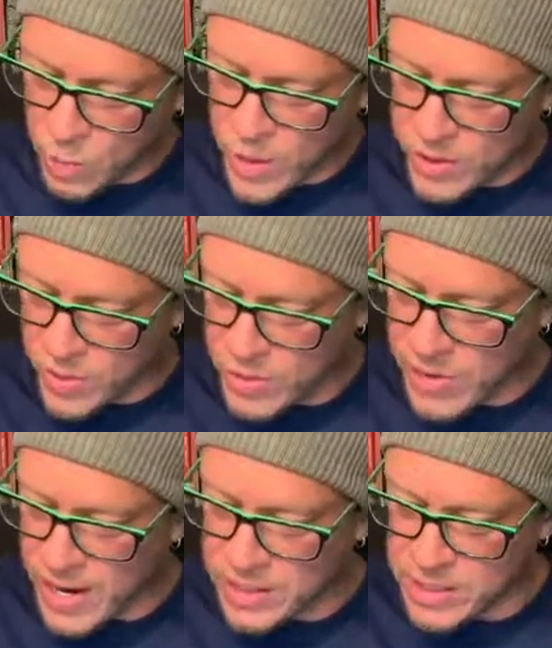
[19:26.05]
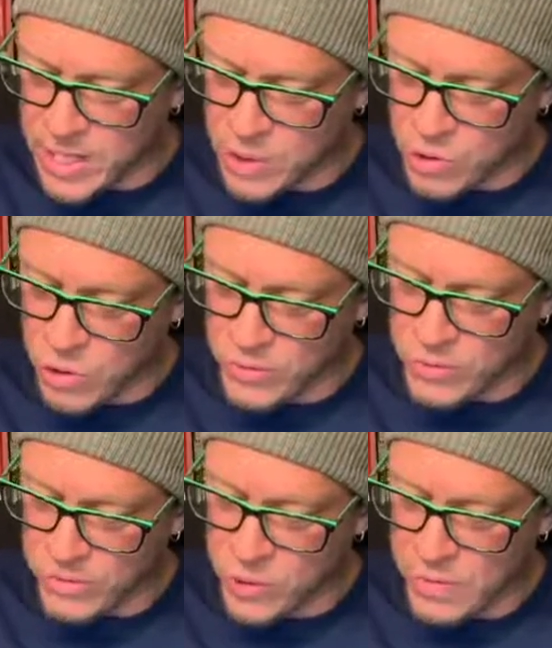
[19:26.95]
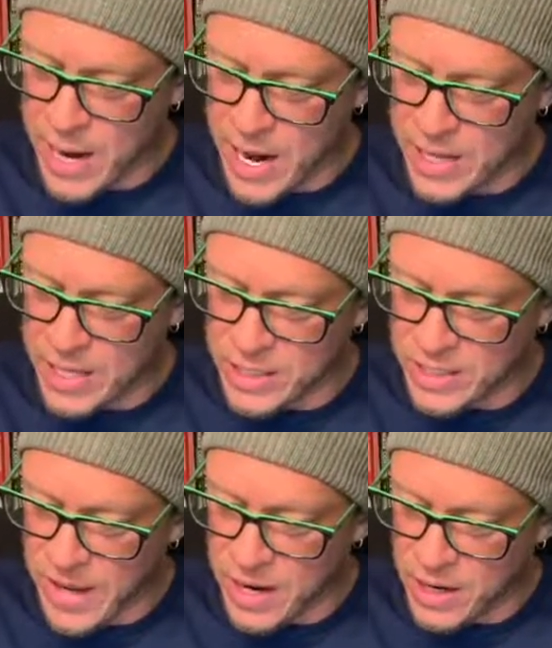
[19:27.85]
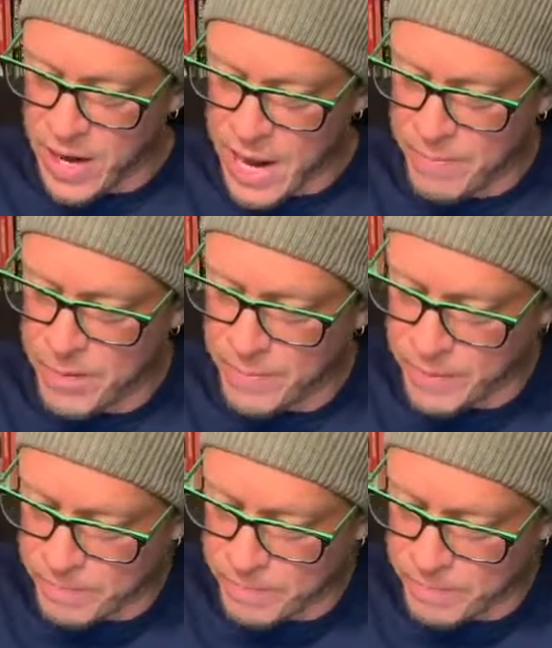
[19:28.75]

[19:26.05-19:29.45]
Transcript: we threw United States troops from Japan into that unhappy